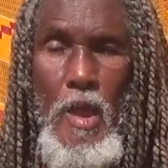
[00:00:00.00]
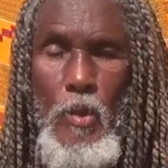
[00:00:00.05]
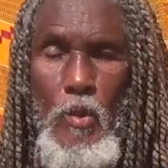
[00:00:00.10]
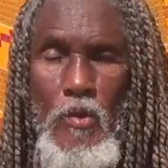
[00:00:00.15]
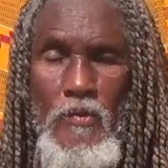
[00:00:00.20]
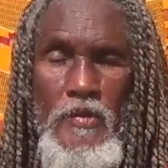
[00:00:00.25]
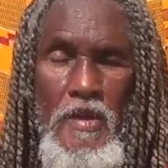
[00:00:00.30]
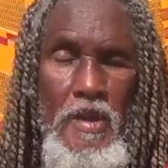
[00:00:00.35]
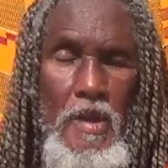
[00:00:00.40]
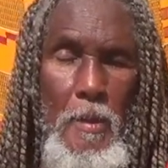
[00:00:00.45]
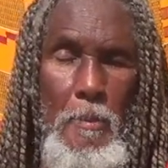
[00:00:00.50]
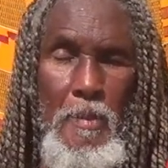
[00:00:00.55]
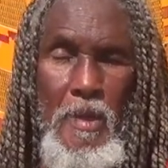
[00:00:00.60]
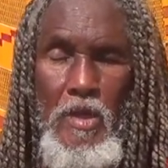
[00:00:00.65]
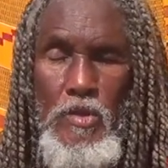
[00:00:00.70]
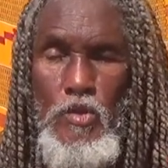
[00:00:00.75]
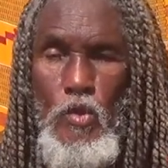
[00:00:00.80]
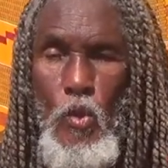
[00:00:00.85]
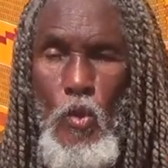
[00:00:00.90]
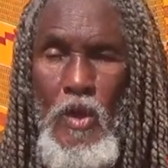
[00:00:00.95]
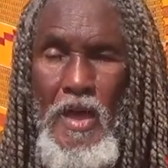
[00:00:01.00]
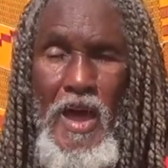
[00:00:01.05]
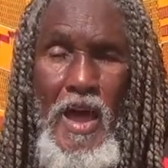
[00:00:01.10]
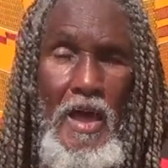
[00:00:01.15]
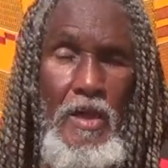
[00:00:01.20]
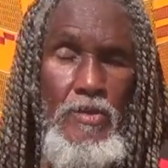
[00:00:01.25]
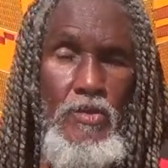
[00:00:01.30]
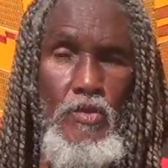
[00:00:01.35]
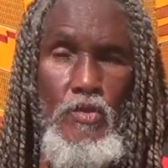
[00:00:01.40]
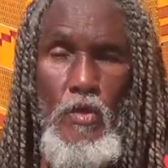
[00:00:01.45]
within the mental
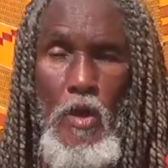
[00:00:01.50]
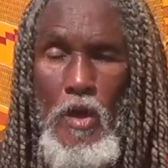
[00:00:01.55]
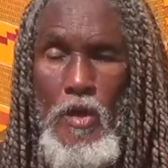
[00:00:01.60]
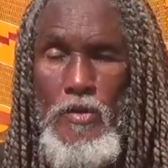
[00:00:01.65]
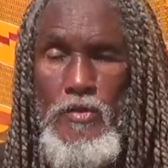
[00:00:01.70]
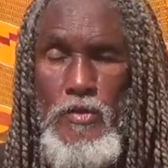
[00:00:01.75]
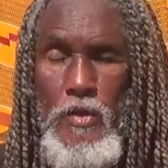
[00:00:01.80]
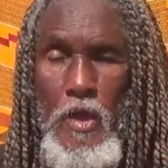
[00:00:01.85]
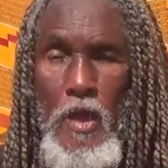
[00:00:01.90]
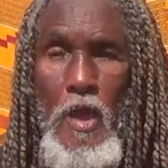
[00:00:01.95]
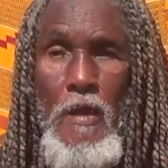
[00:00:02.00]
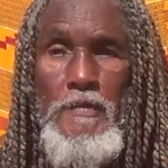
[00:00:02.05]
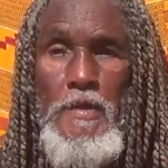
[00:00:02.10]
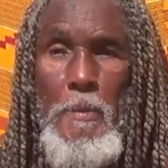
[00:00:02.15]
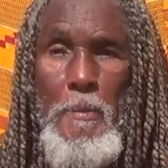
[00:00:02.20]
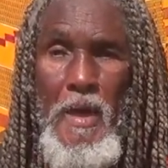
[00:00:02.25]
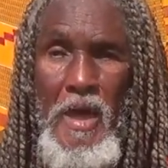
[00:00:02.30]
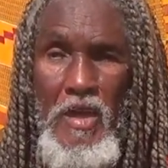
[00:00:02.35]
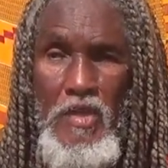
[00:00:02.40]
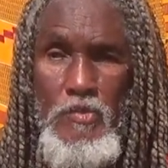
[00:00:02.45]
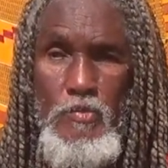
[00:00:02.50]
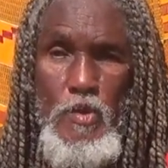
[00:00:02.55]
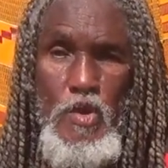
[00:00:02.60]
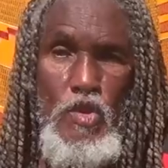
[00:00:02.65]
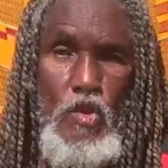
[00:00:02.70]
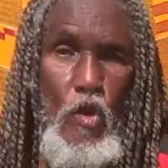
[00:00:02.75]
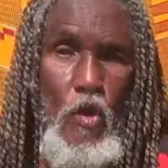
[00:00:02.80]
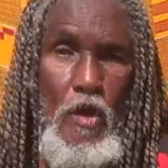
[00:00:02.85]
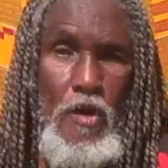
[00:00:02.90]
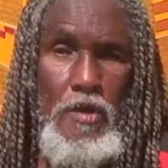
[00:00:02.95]
constructs of the mass
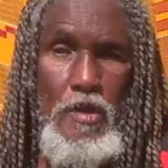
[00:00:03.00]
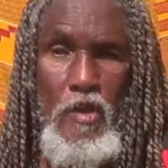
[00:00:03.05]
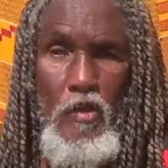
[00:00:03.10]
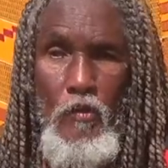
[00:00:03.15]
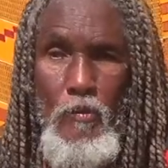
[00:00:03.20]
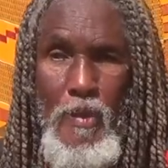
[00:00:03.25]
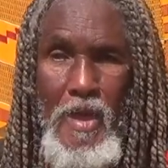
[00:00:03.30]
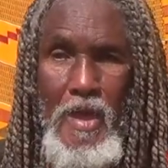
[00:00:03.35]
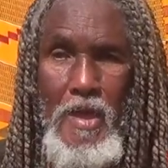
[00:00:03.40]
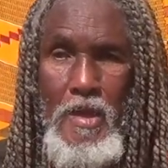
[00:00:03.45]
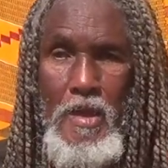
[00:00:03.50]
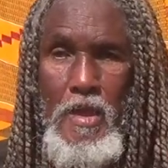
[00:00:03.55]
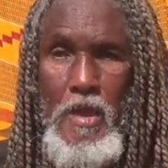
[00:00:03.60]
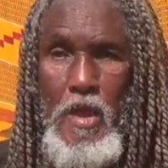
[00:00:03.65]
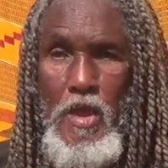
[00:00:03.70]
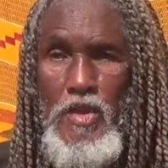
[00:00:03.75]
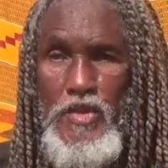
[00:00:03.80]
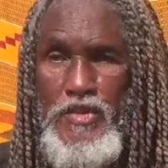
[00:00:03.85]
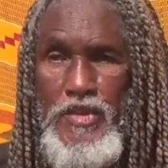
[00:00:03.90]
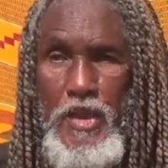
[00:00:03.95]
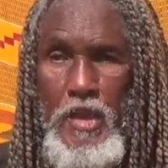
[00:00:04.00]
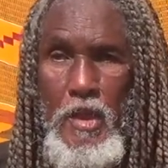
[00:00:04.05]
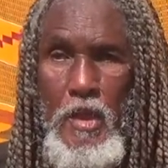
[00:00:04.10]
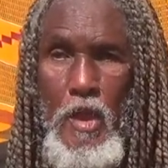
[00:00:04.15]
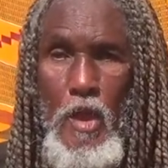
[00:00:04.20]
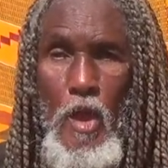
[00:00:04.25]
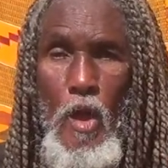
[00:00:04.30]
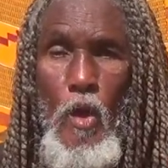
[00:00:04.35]
majority of man, he and she,